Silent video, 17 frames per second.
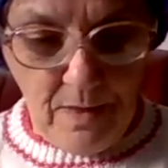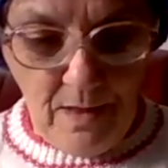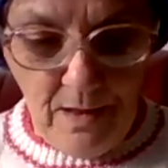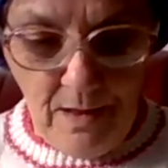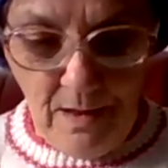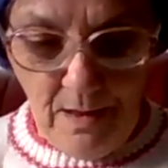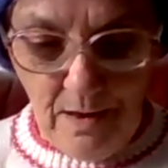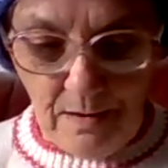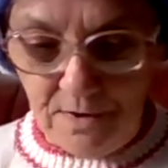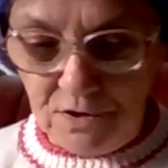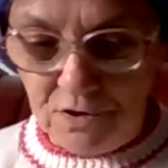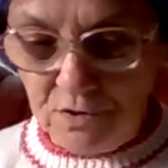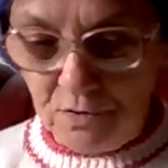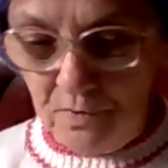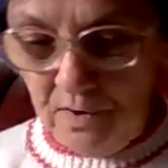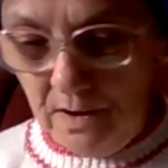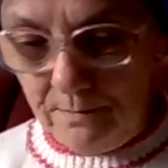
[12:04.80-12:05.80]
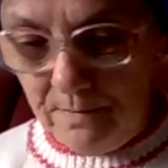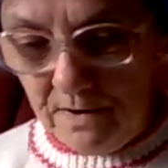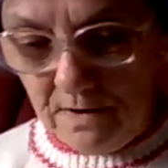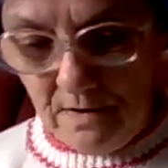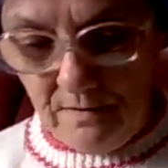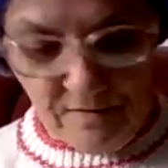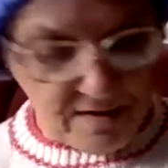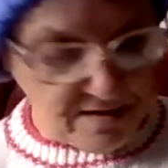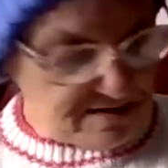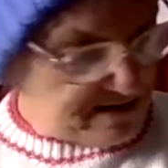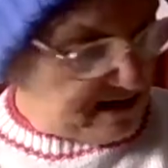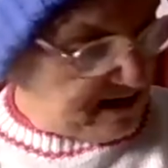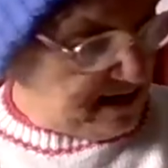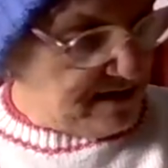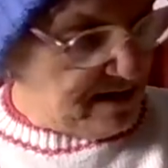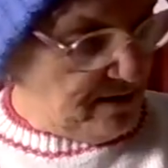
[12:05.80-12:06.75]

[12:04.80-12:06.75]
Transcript: I'll be doing a bit of this later